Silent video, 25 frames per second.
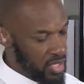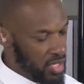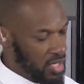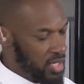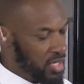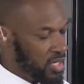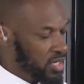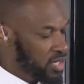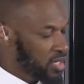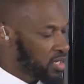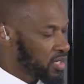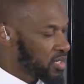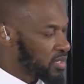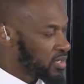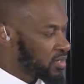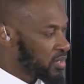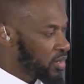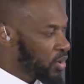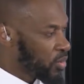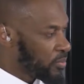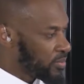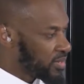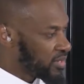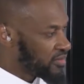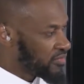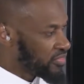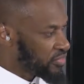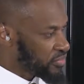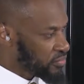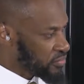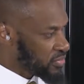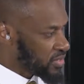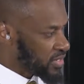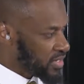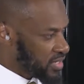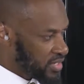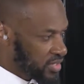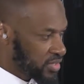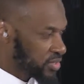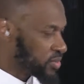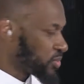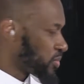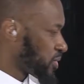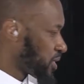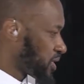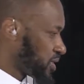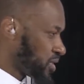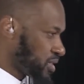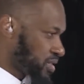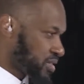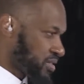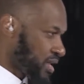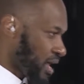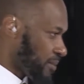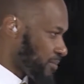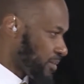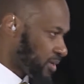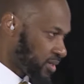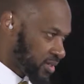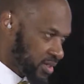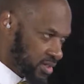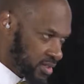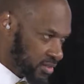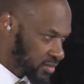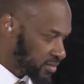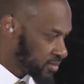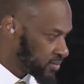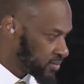uh, so omega-3 you're talking your salmon and